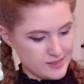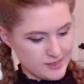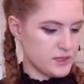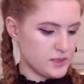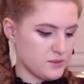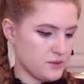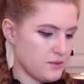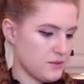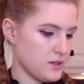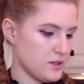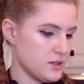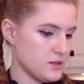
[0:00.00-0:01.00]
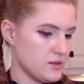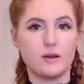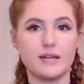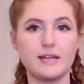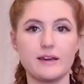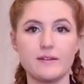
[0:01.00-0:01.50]
That's probably good.
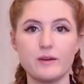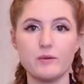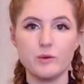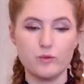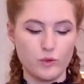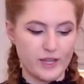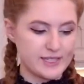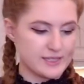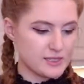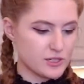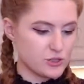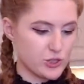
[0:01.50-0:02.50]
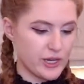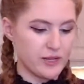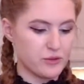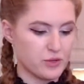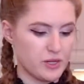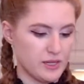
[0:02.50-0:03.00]
Okay, now that we've whisked our dry
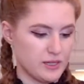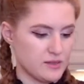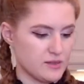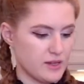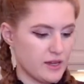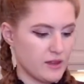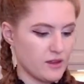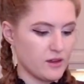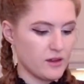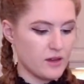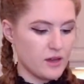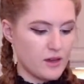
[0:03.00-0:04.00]
ingredients together,